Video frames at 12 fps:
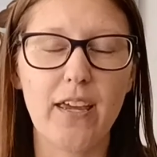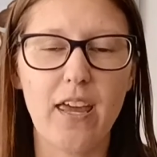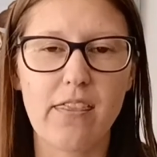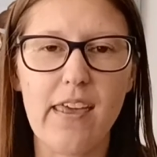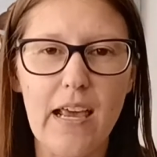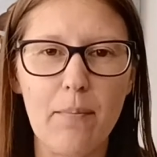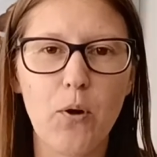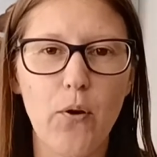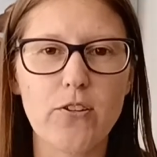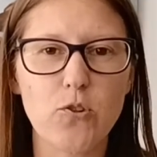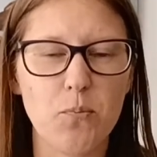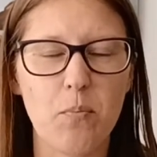Like, I think I'm
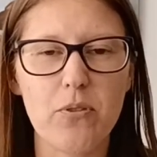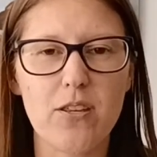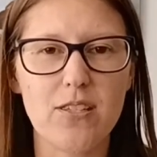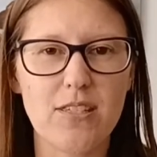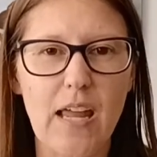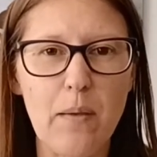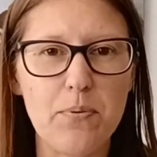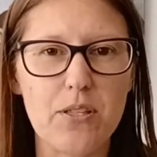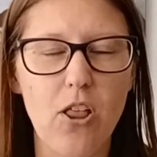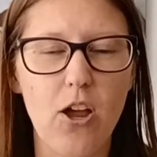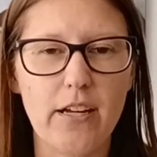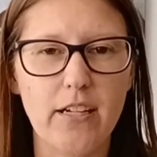going to remember the steps
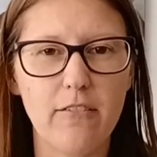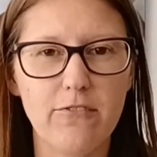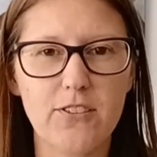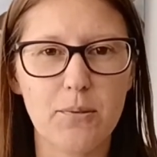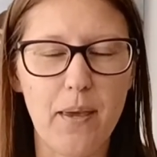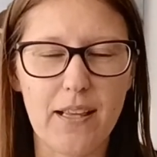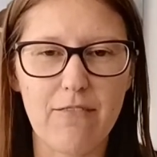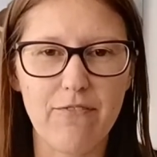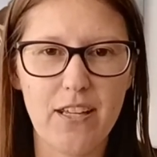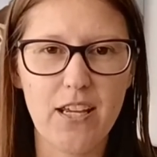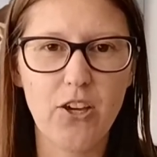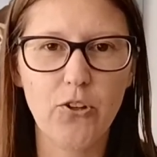long enough to make the
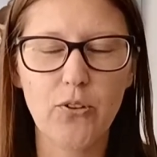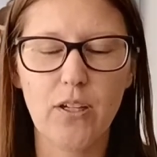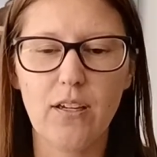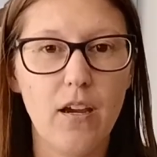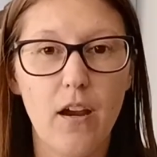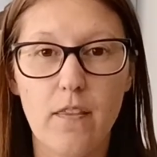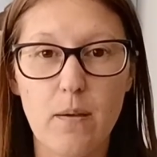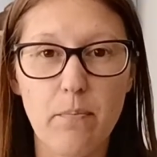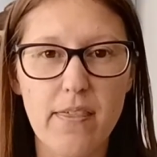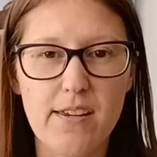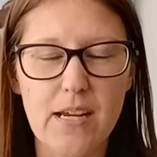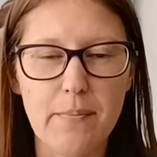video, and then
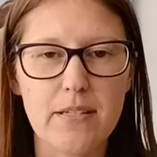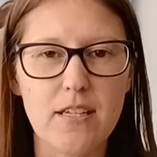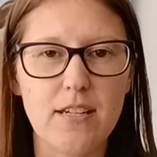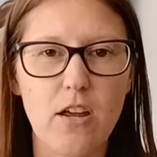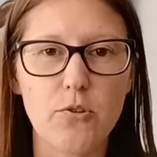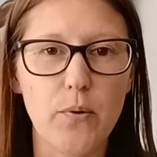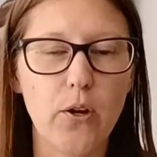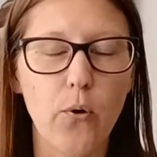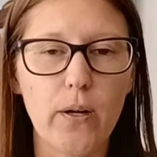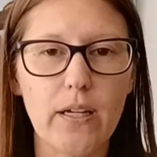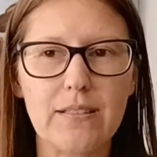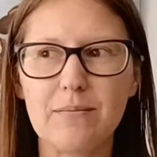by the time I sit down to
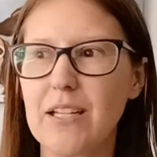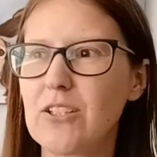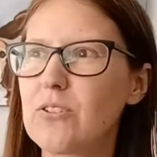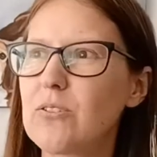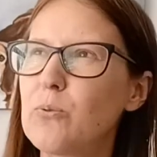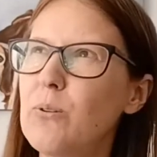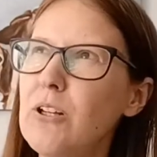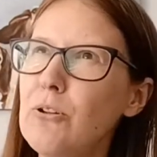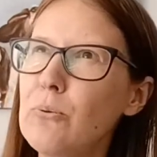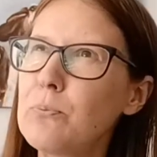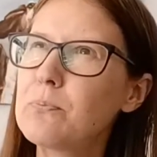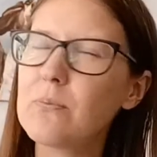record it, it's like,
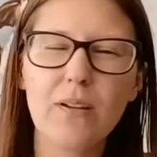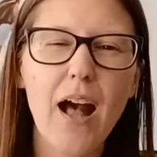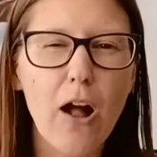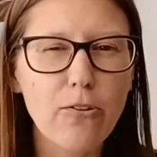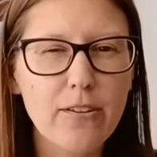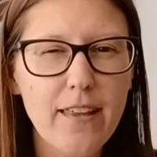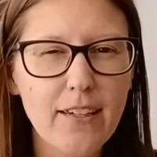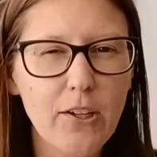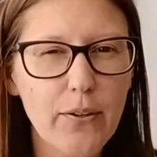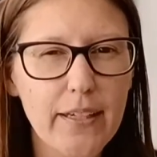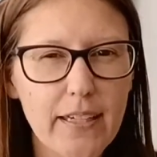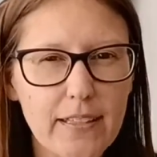whoa, how did that
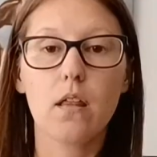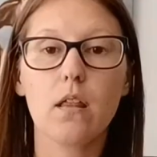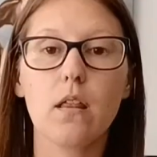go again?